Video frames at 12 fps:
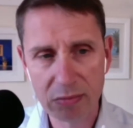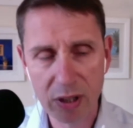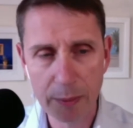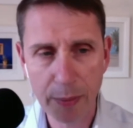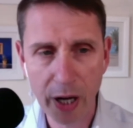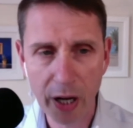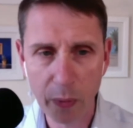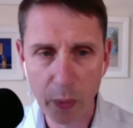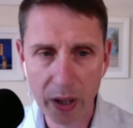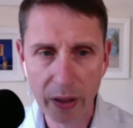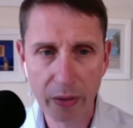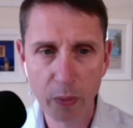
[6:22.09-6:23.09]
compare it
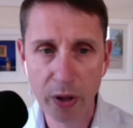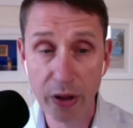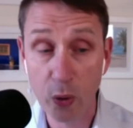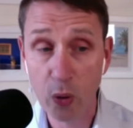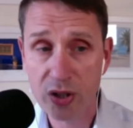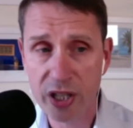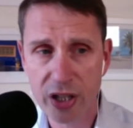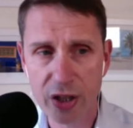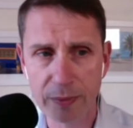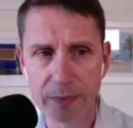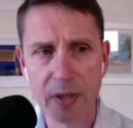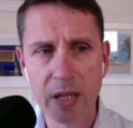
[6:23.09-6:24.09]
with with your
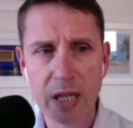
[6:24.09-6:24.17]
system.